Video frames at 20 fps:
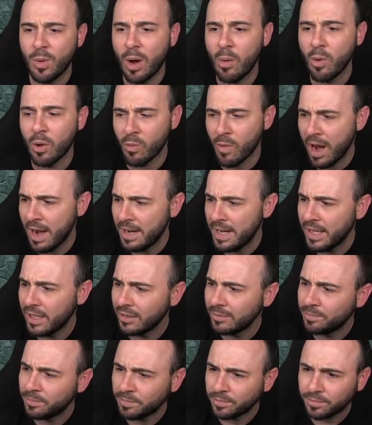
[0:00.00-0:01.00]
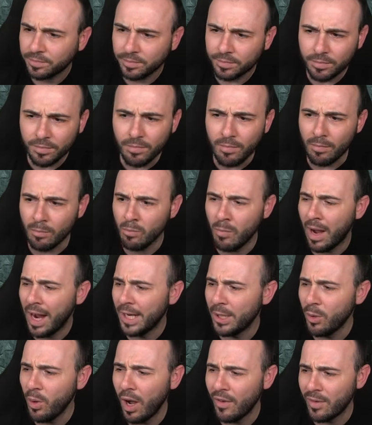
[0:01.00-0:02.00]
what we're running.
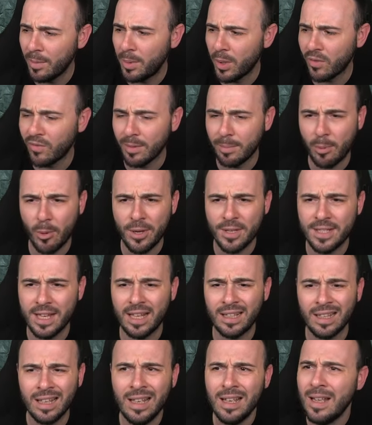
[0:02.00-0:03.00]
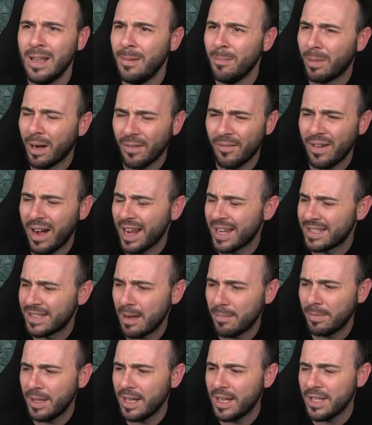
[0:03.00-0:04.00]
I do have a bit of a preset, but I feel like
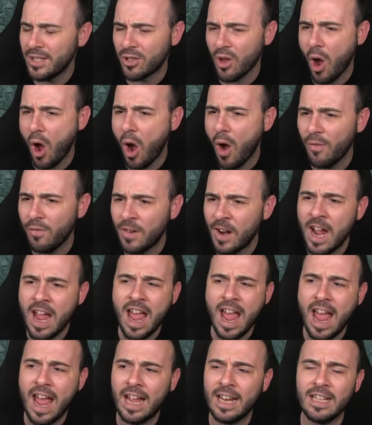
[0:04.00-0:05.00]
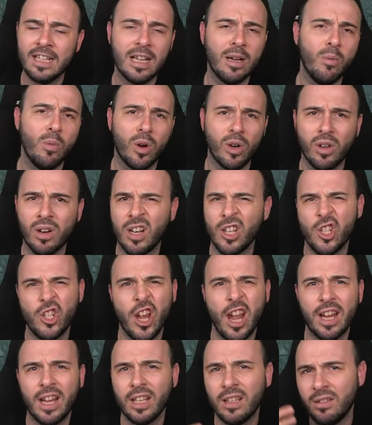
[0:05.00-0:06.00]
something is off and uh, we're going to
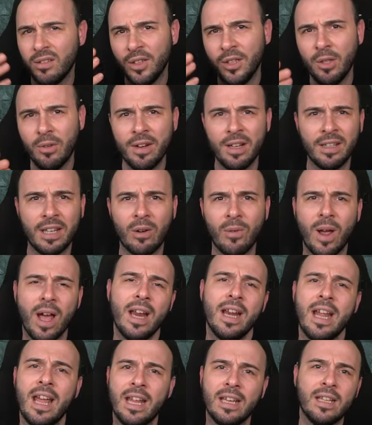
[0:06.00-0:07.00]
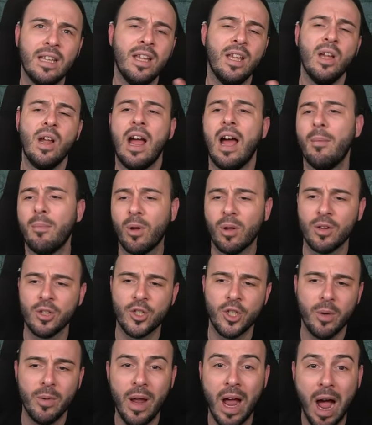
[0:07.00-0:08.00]
check it during the run and I'm going to
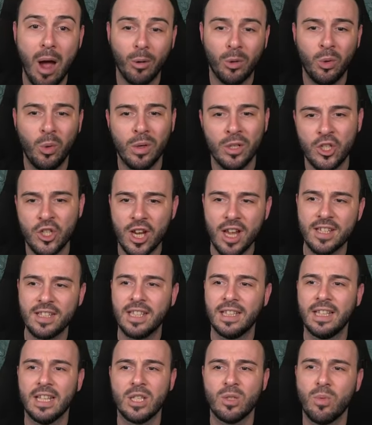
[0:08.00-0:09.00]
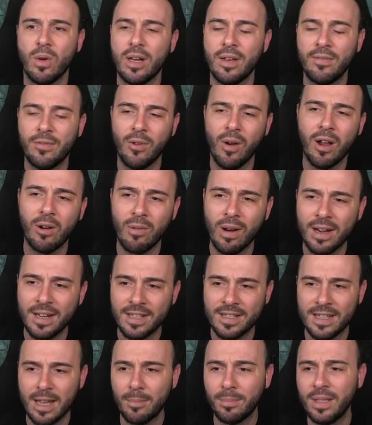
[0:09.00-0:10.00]
show you how to adjust it as well if you are
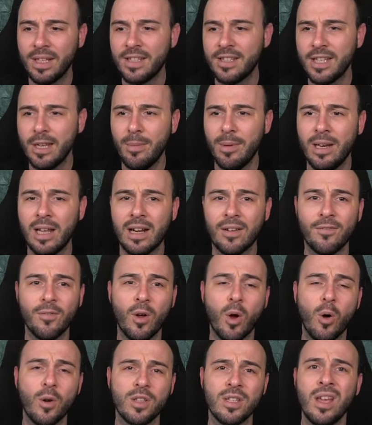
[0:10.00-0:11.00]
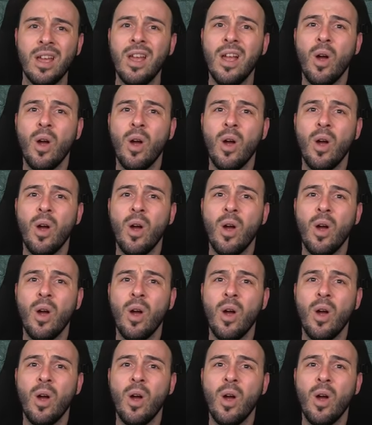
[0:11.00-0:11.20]
running something similar. Of course,